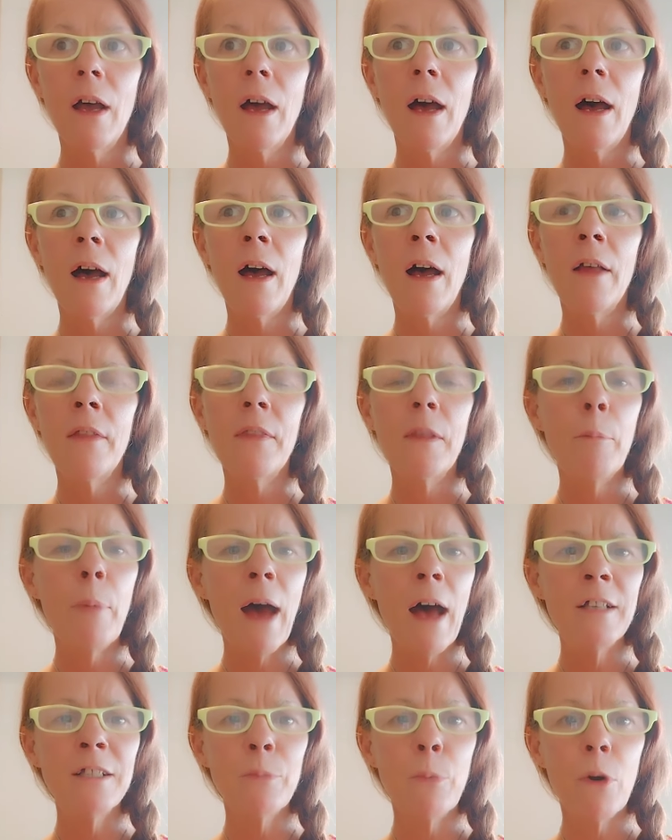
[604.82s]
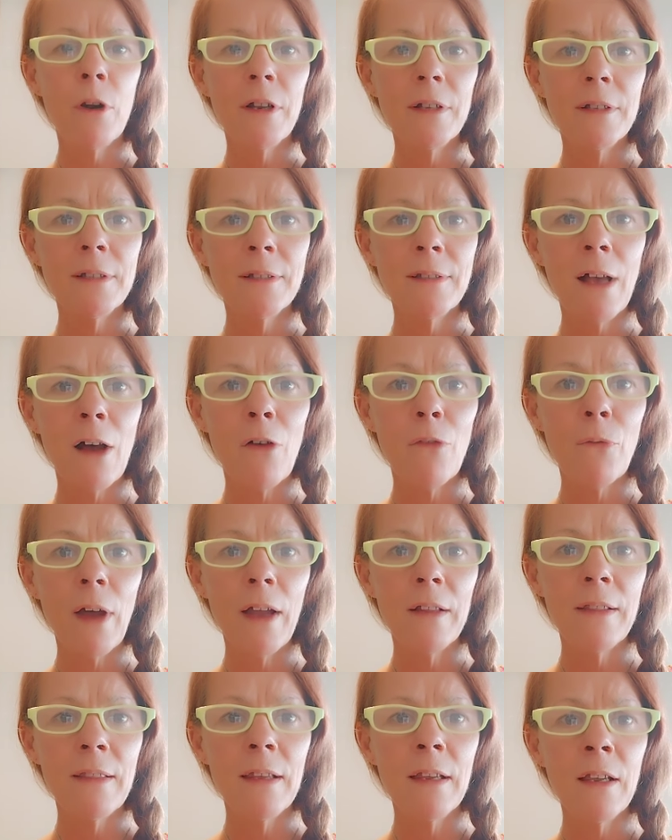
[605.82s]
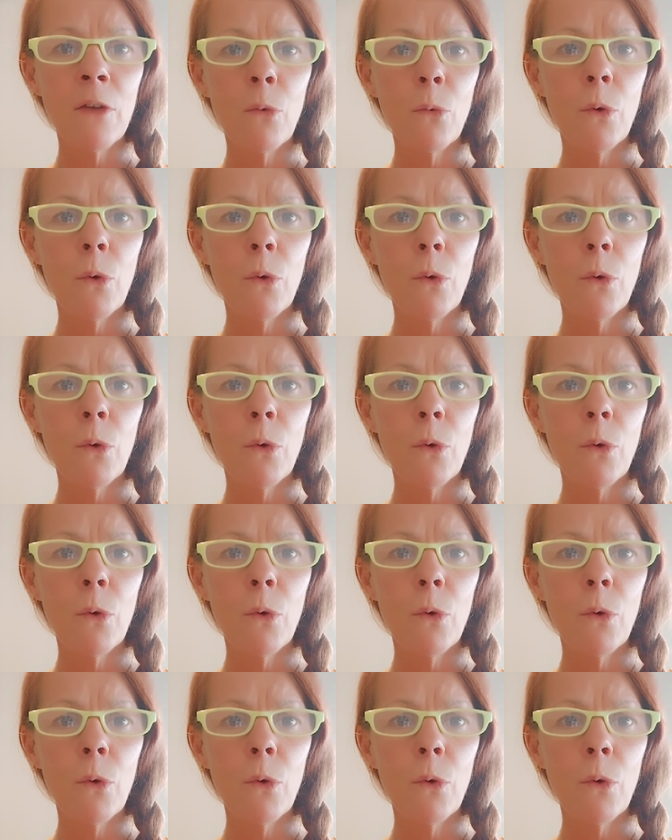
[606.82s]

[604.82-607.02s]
The passport itself, I think,